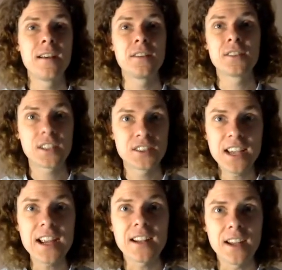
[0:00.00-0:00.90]

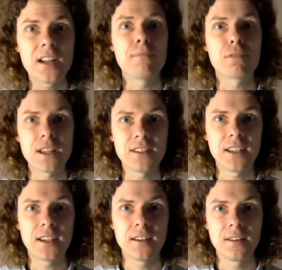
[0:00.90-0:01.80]
succeed in
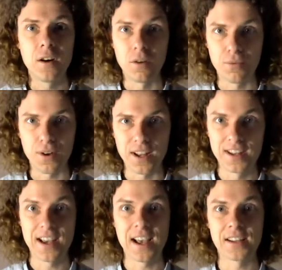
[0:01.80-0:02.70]
oppressing Alfred
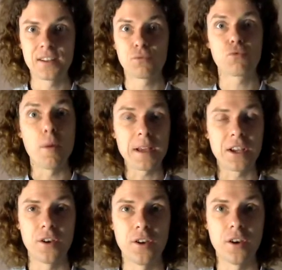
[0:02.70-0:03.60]
and robbing
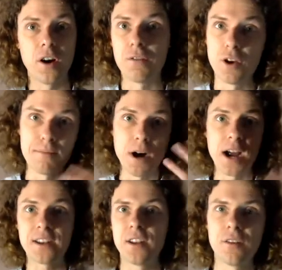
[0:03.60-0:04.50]
her of her
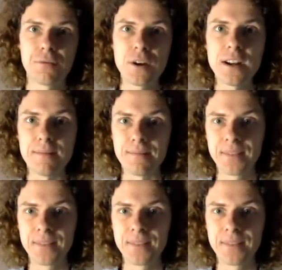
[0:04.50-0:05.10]
mind and her freedom?